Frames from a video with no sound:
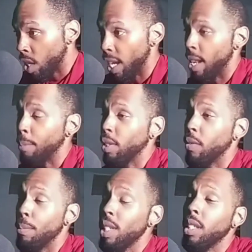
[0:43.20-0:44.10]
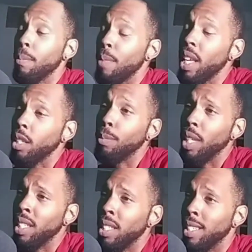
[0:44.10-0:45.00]
And I believe the biggest
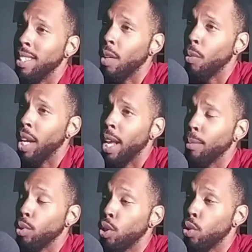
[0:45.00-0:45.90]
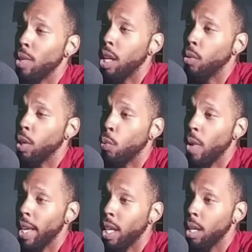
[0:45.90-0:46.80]
blessing is that we're able to not only
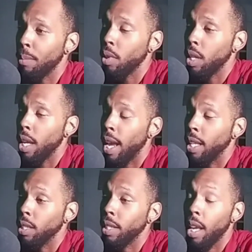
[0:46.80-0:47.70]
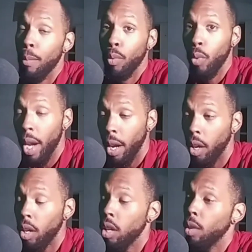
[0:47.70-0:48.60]
wake up and say a
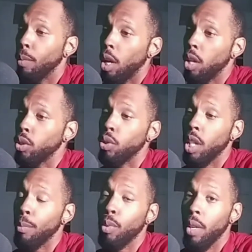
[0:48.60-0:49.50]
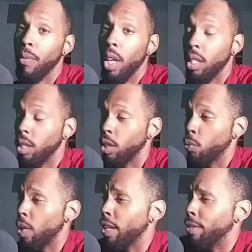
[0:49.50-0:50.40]
prayer, but also say a prayer for others as
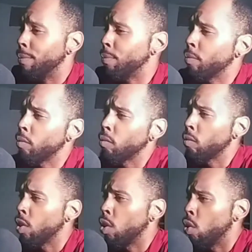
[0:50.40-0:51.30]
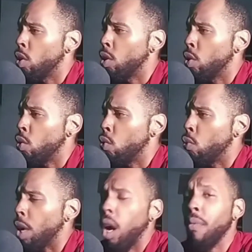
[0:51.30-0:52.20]
well.
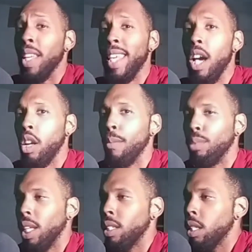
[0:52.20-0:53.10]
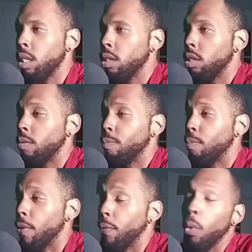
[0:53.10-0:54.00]
We often count our blessings
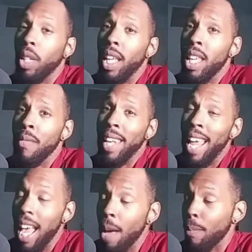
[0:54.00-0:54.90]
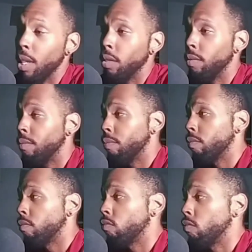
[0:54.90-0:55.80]
before they even happen.
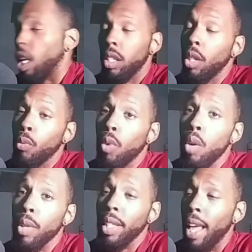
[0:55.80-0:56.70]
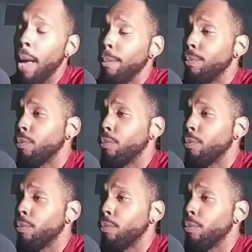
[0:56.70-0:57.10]
Now, there's nothing wrong with that.